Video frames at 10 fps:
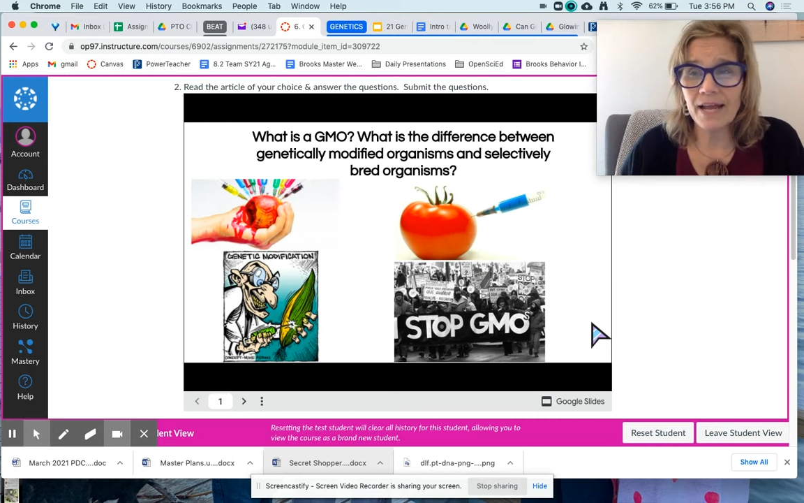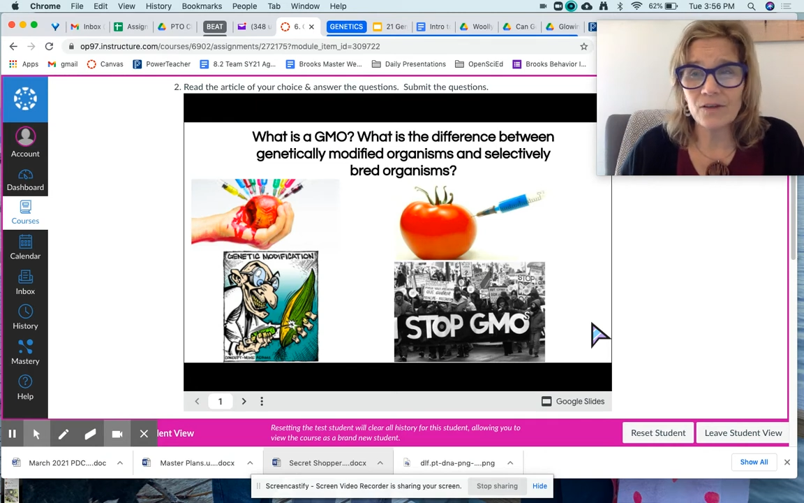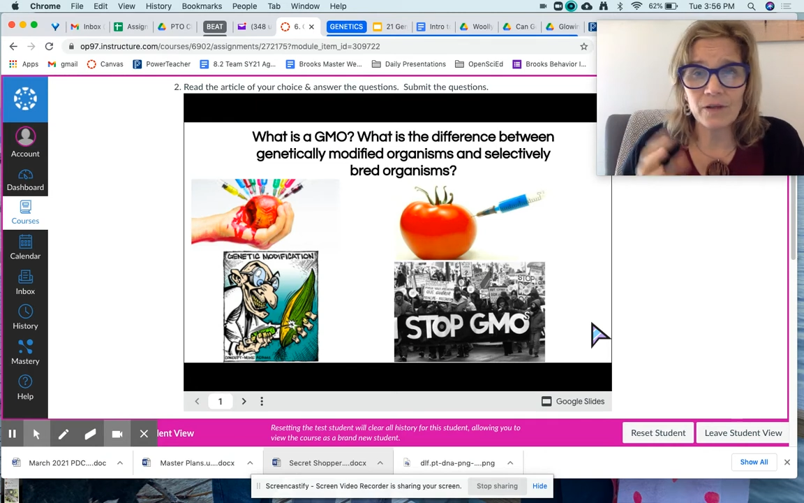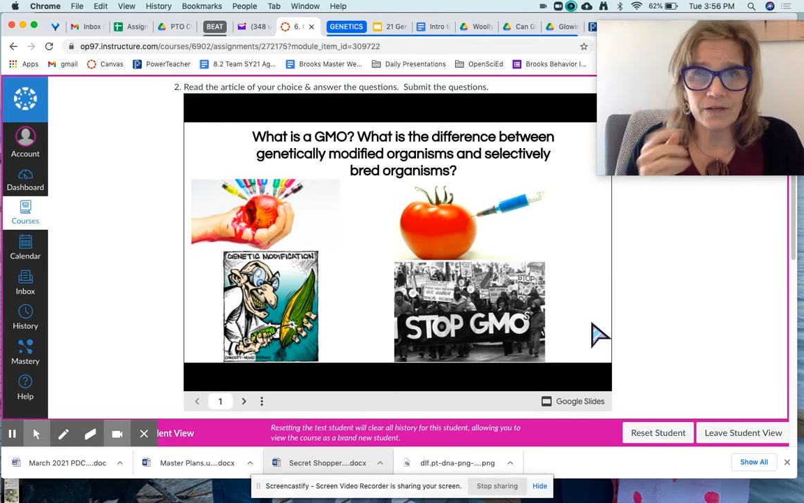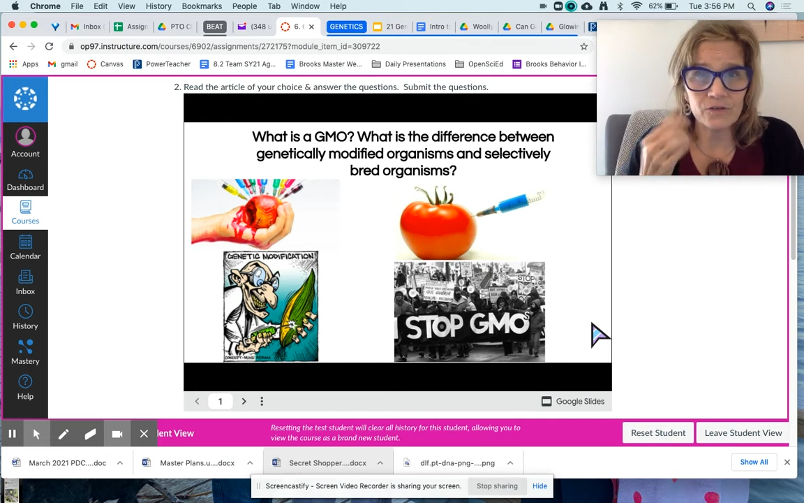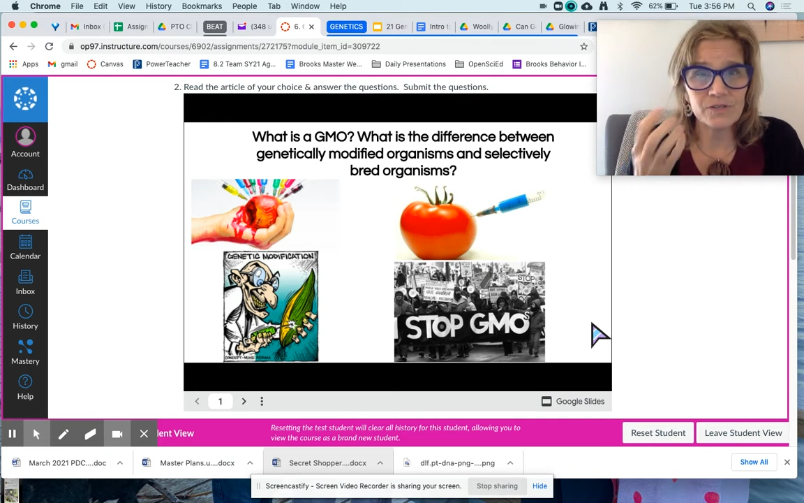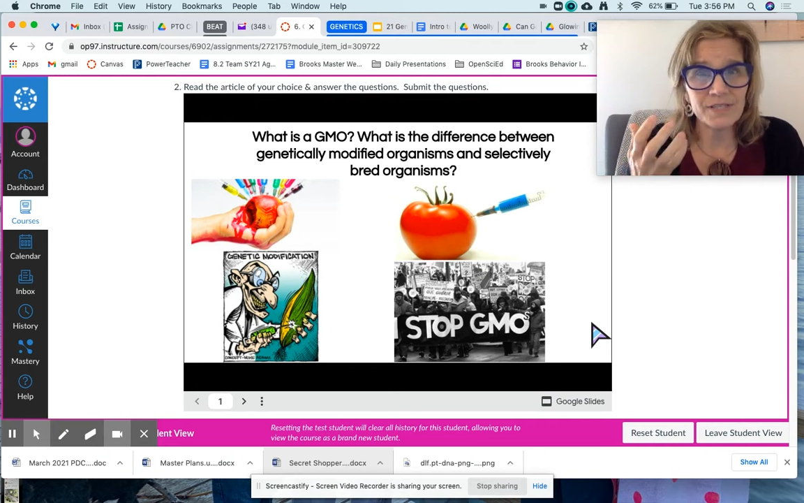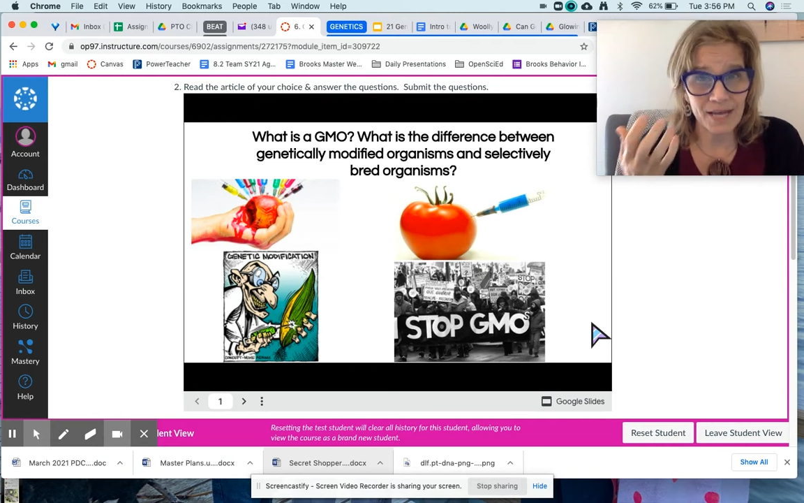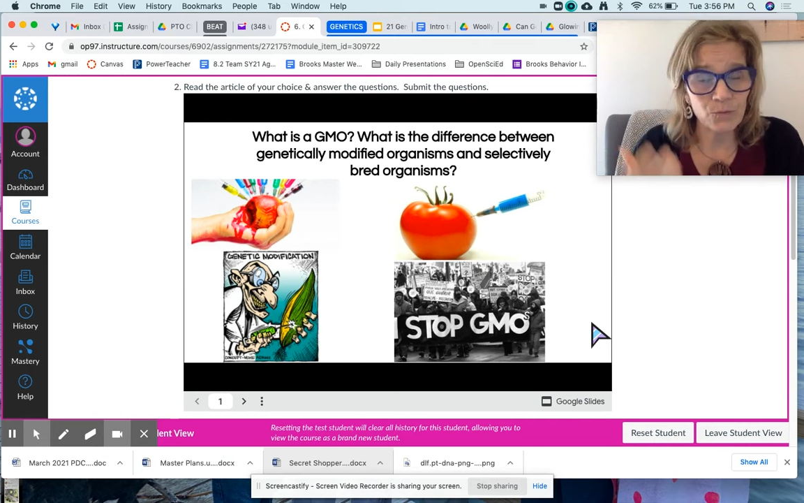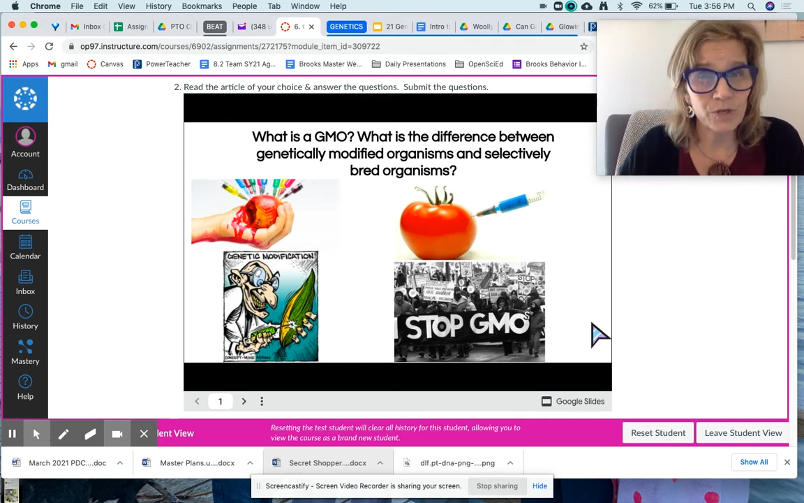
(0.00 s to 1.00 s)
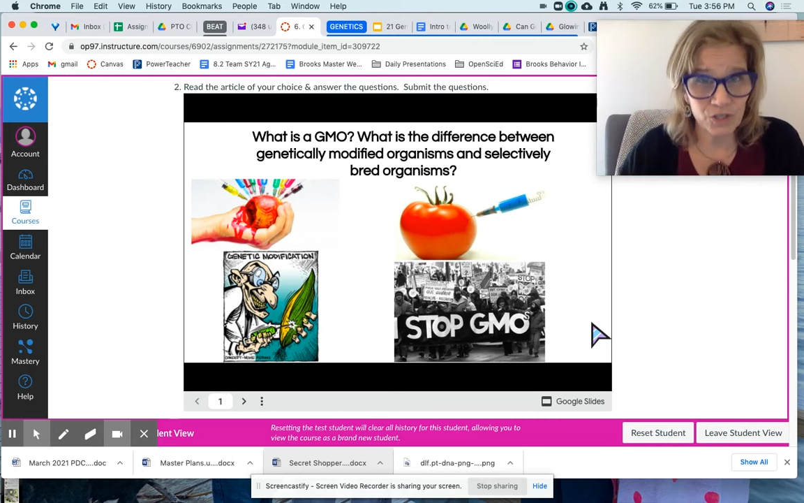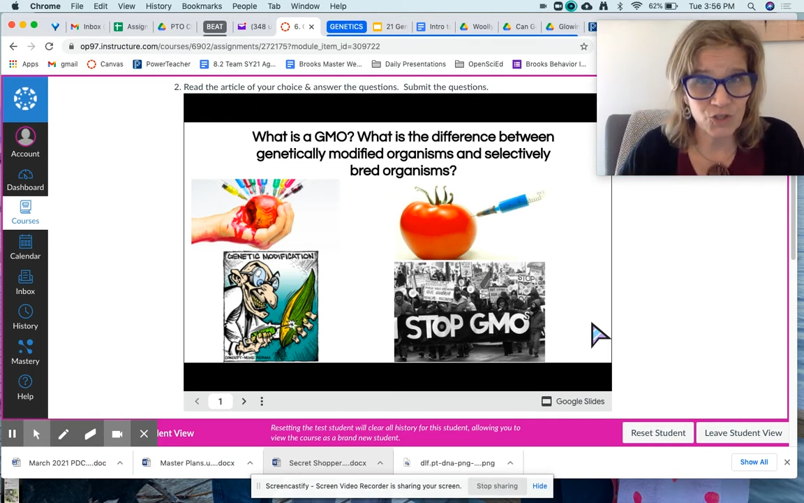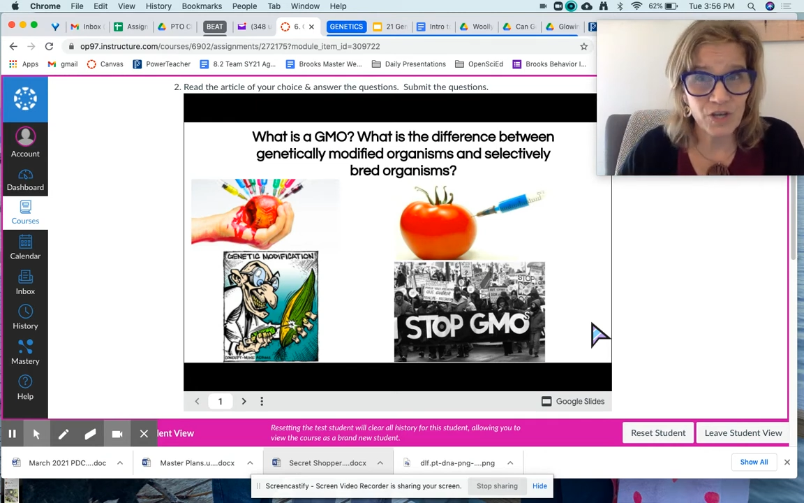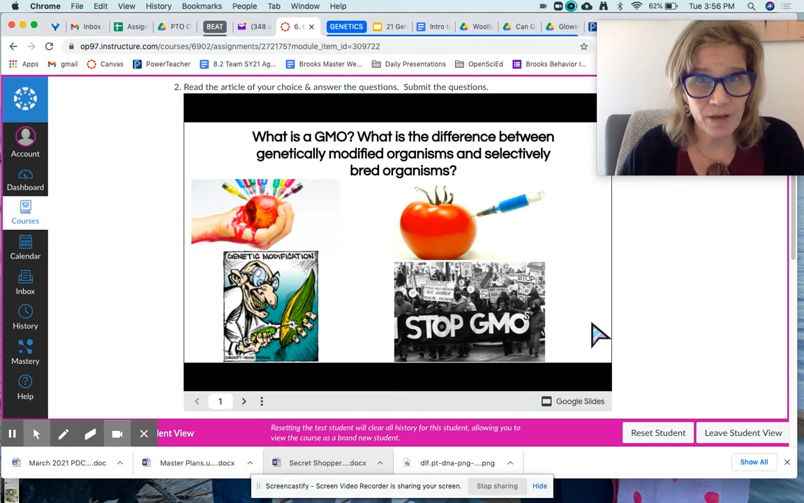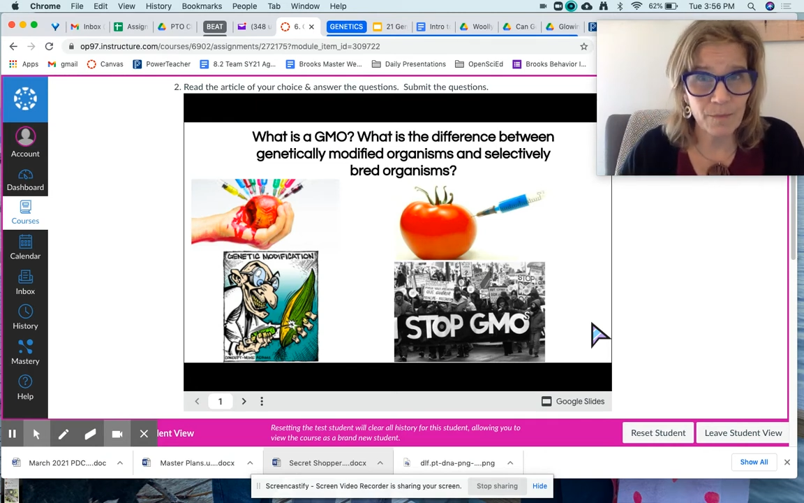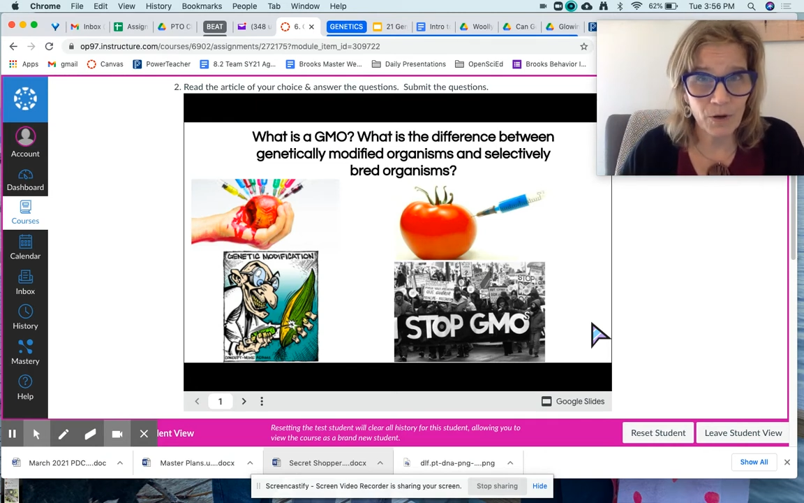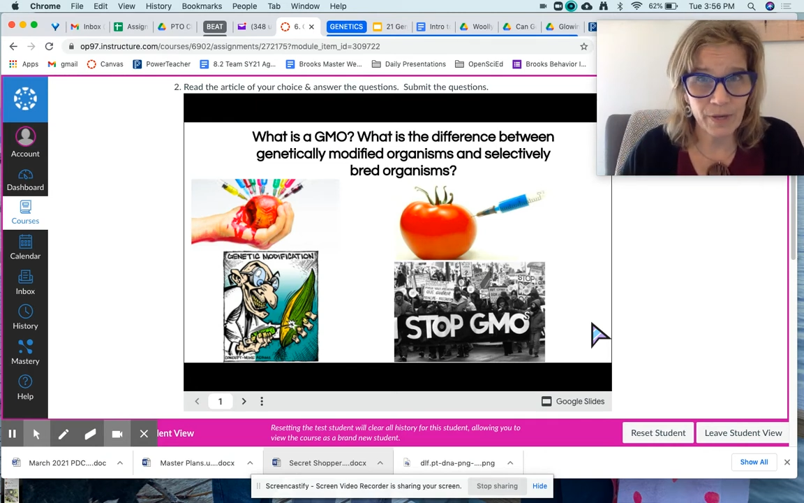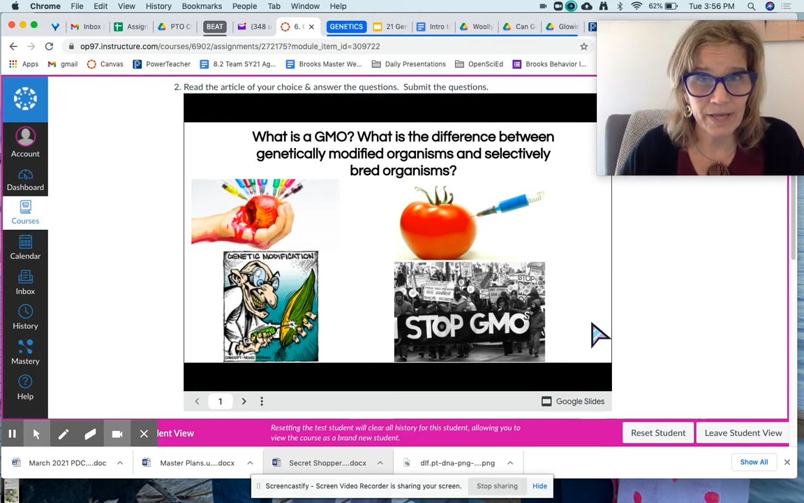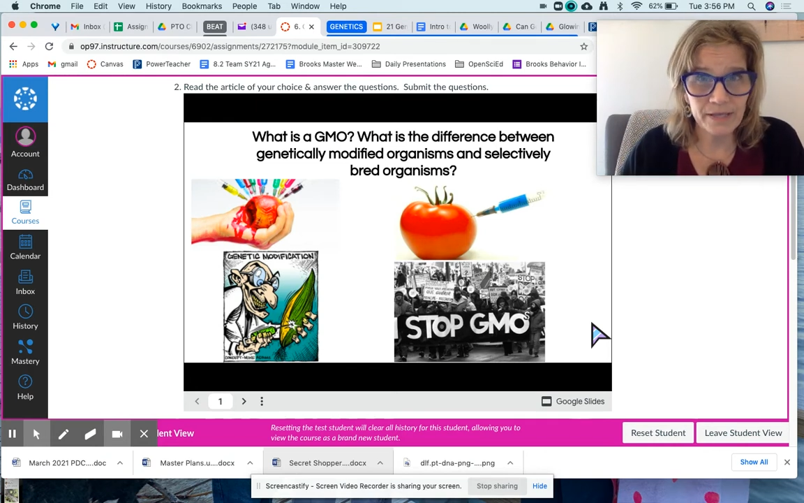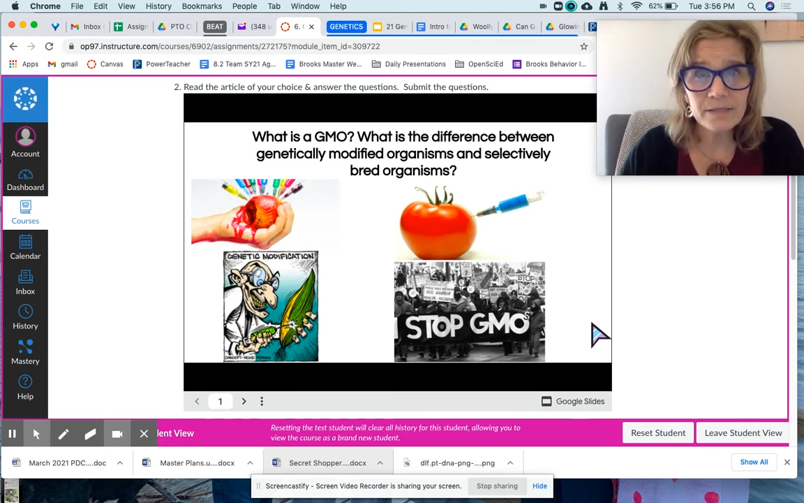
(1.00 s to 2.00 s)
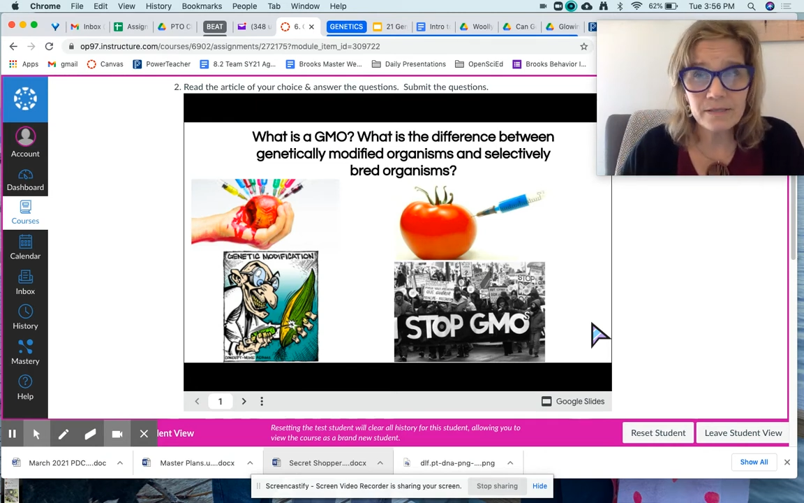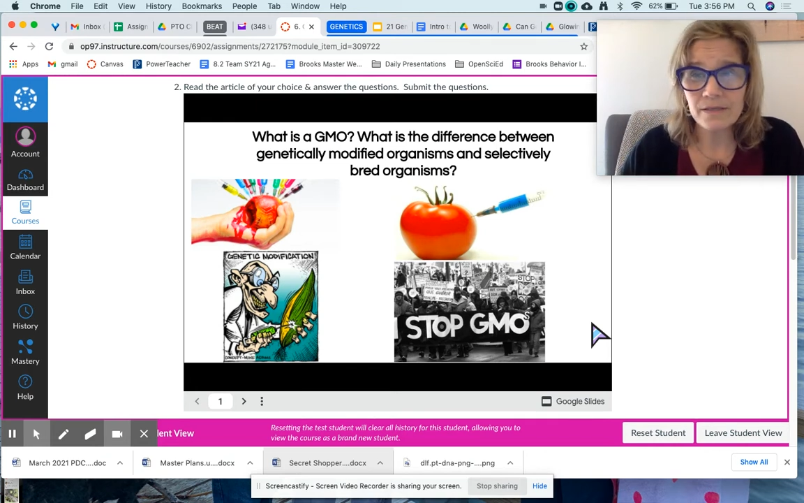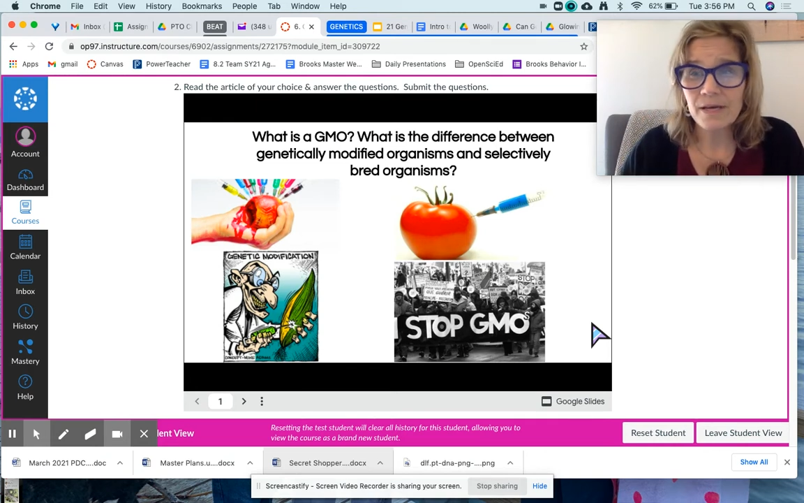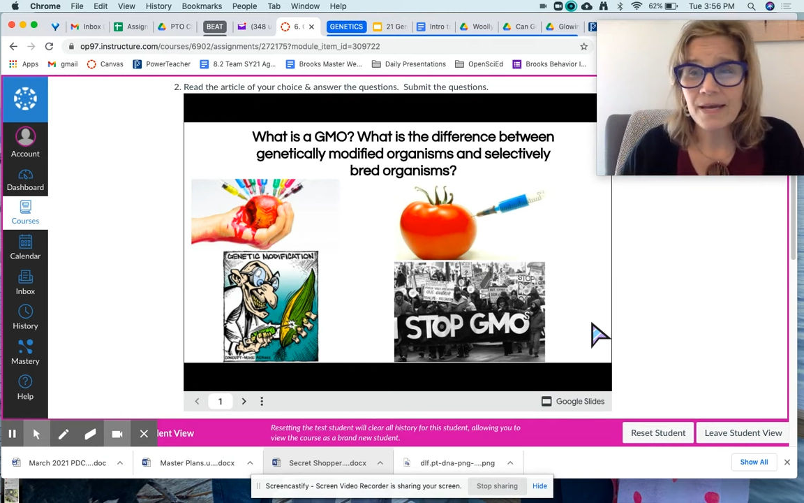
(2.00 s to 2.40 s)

you'll understand what a GMO is